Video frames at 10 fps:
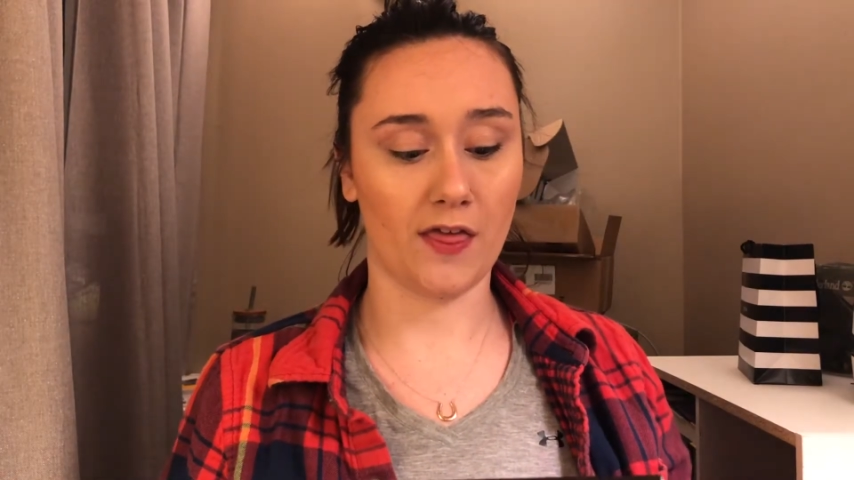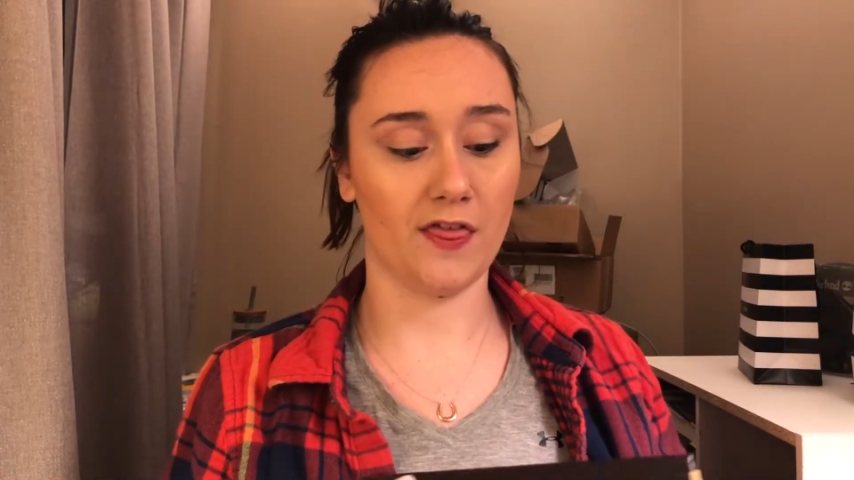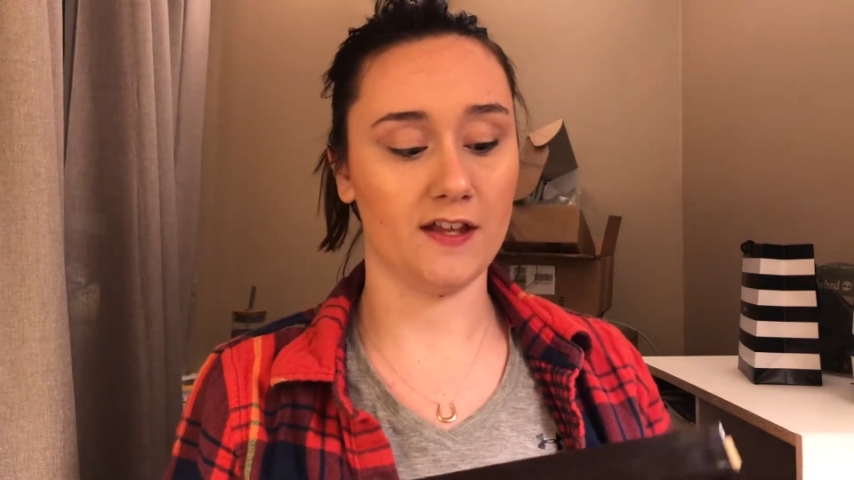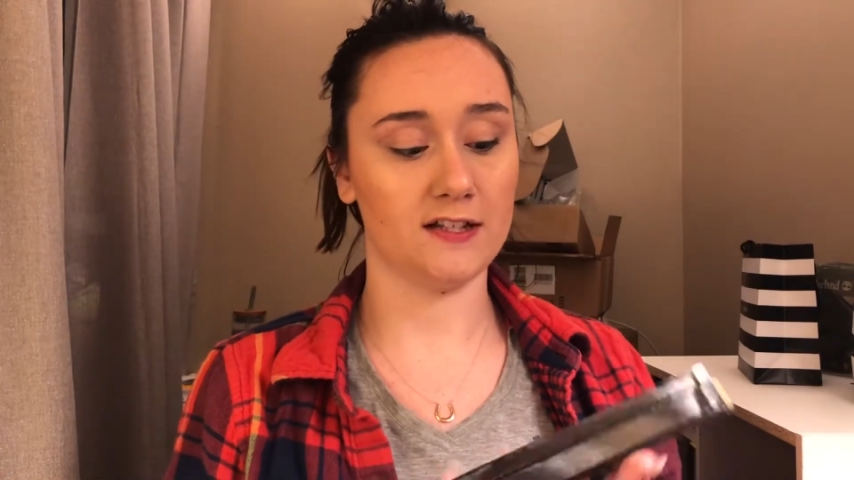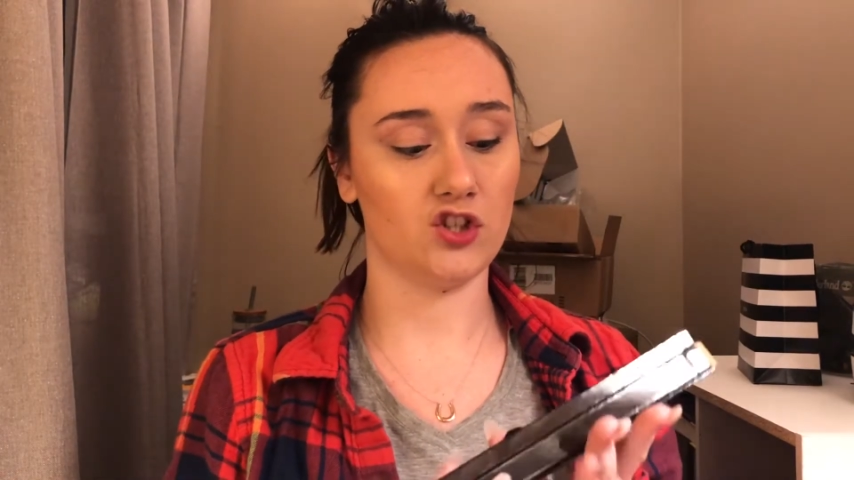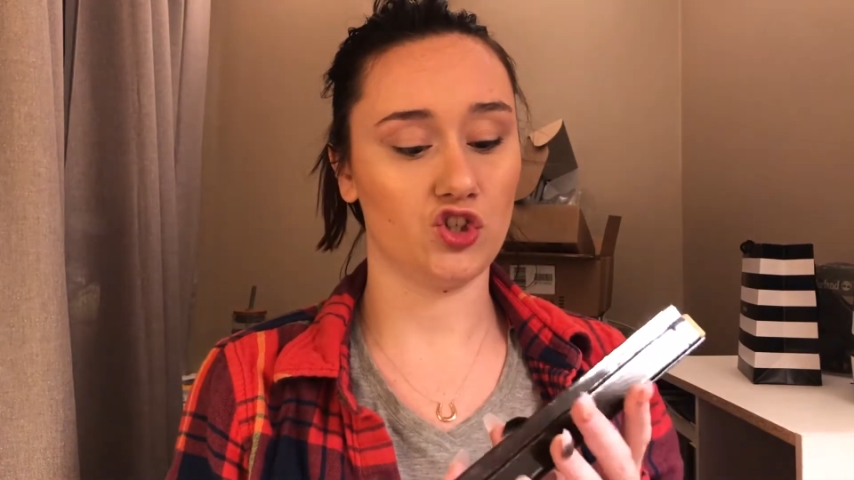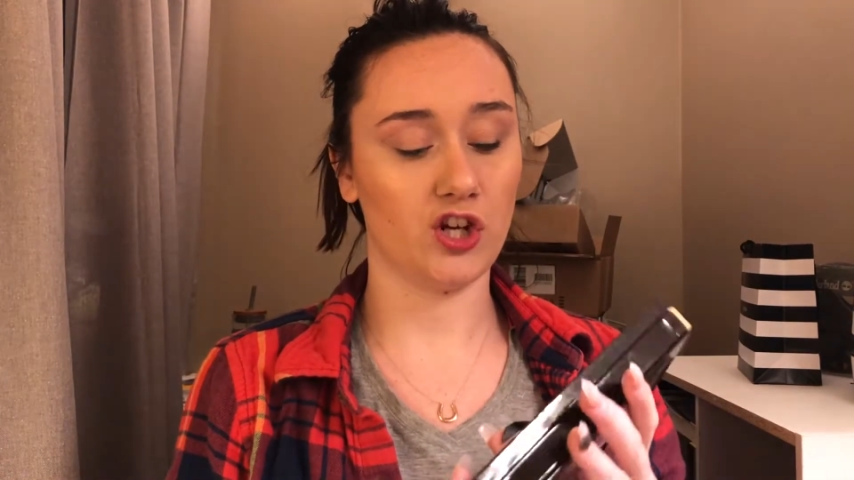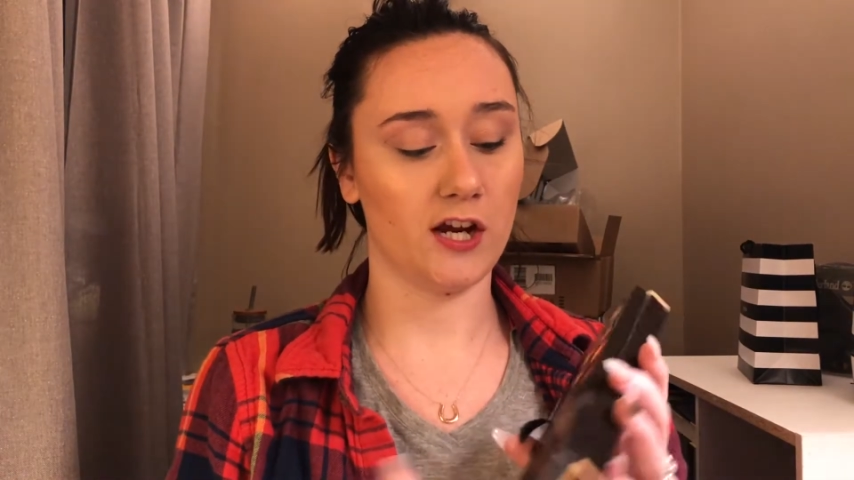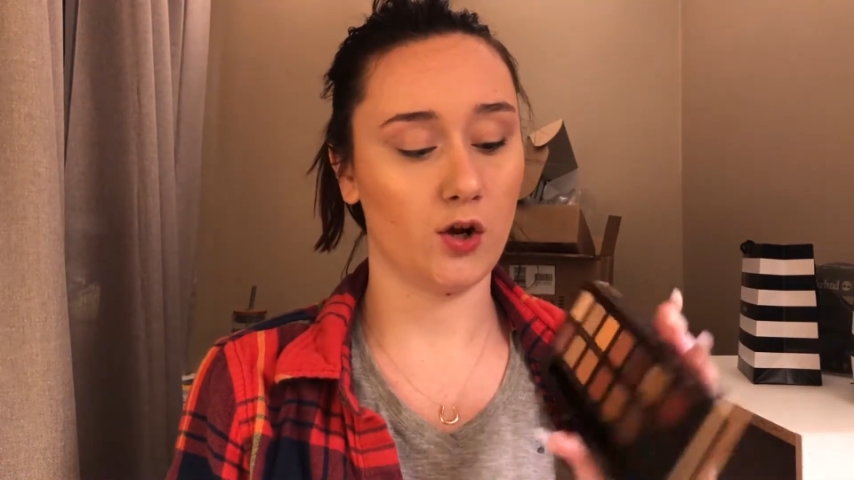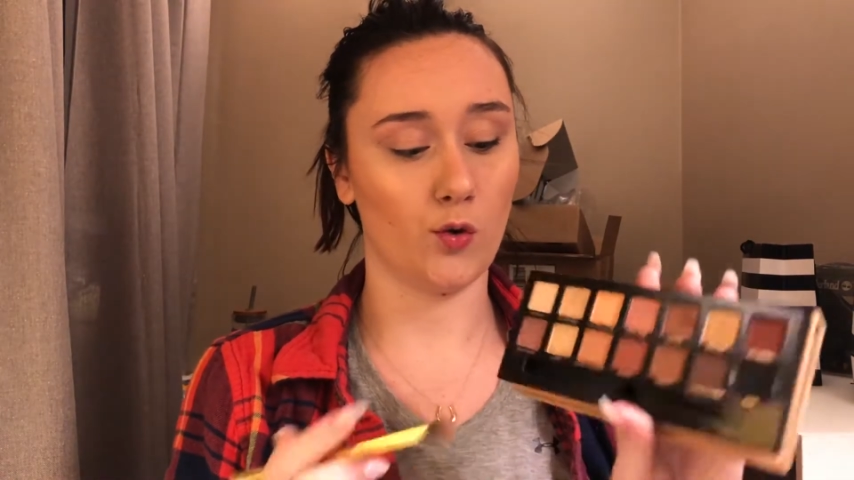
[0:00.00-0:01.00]
this
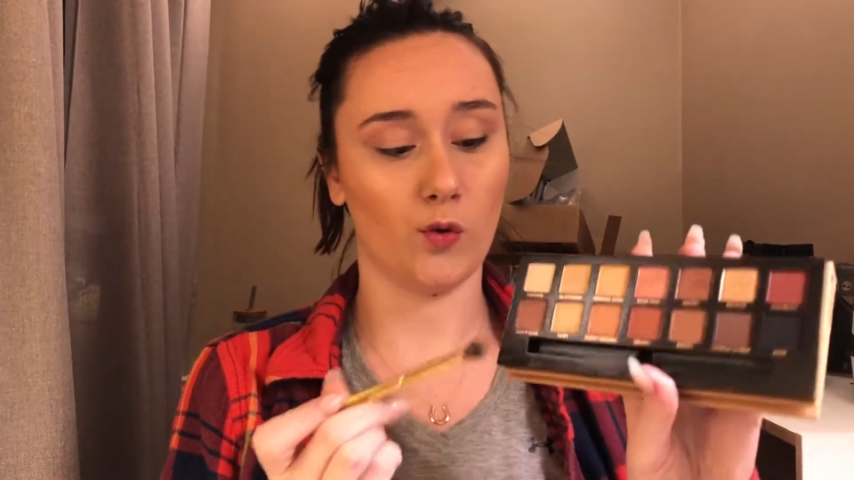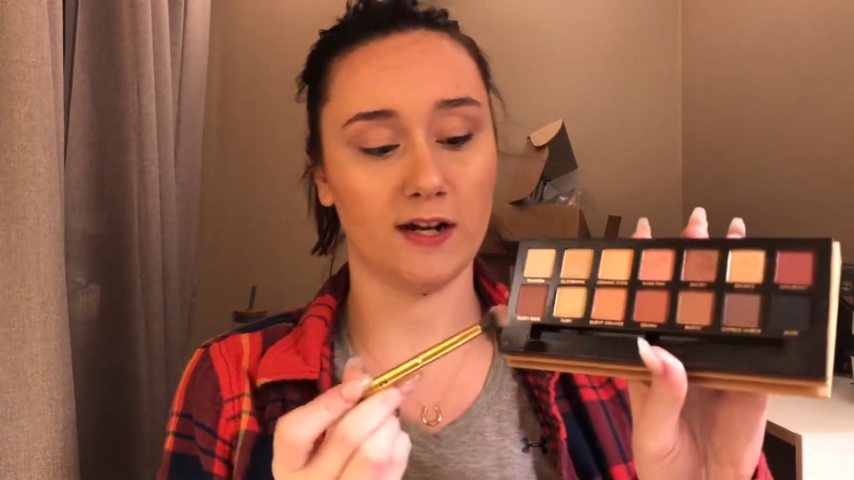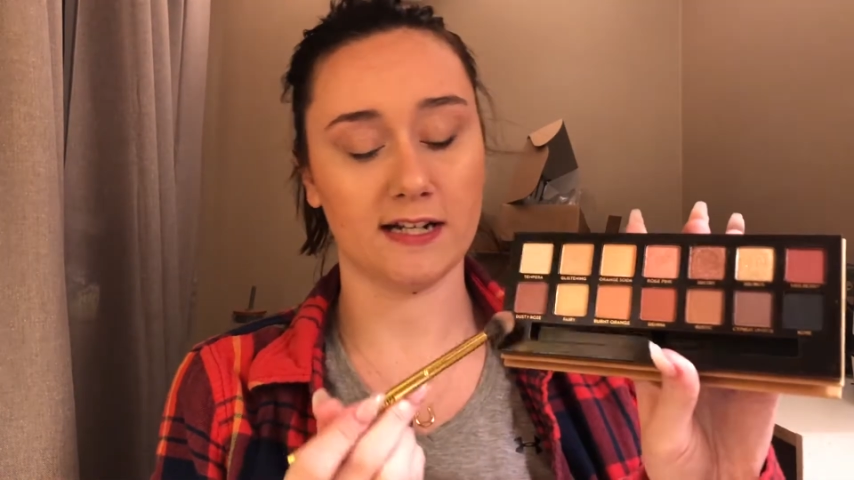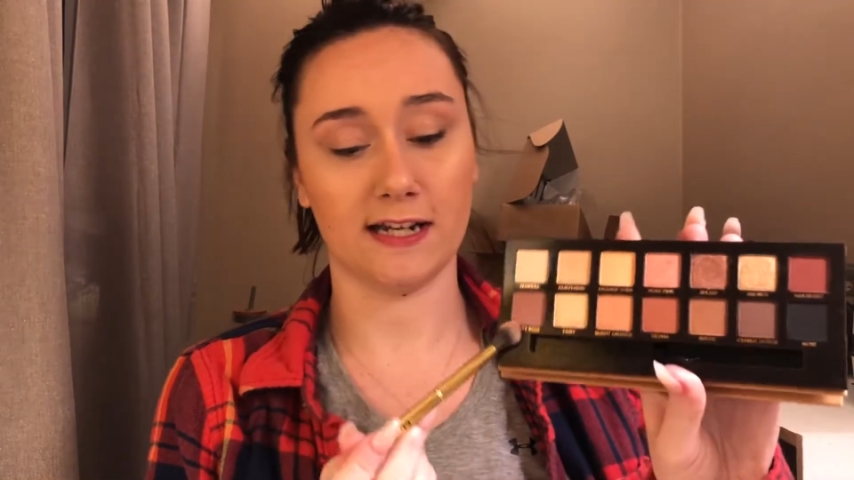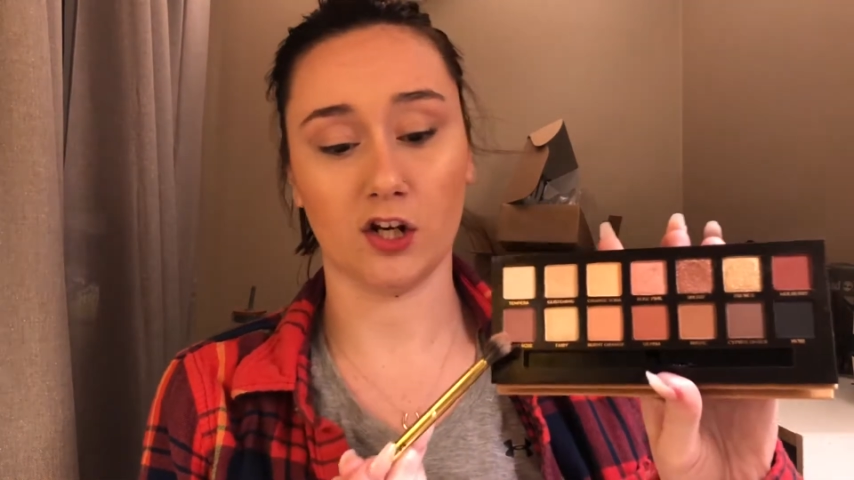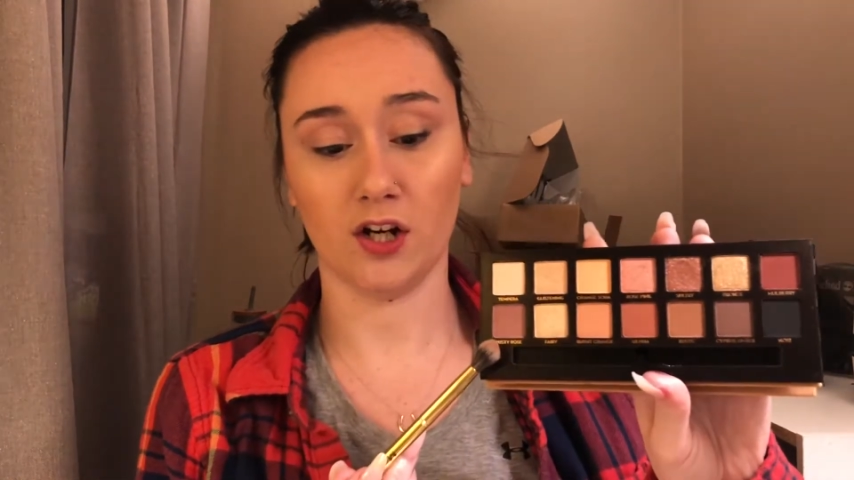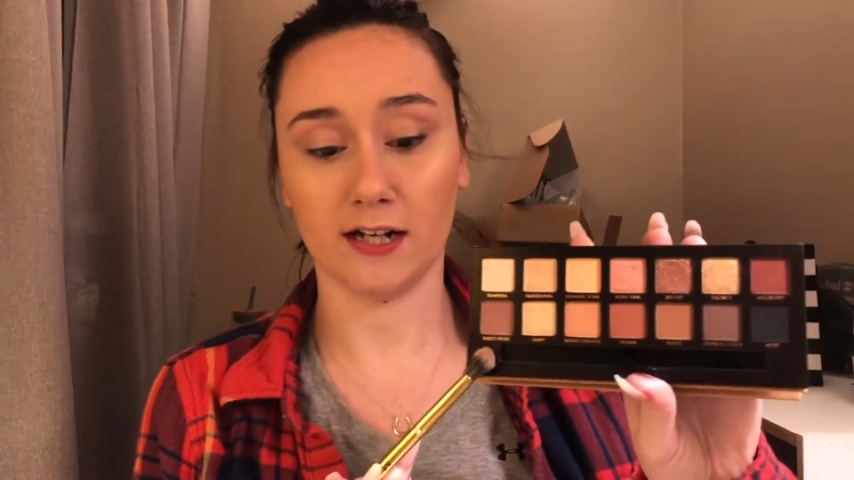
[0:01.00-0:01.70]
shade right here,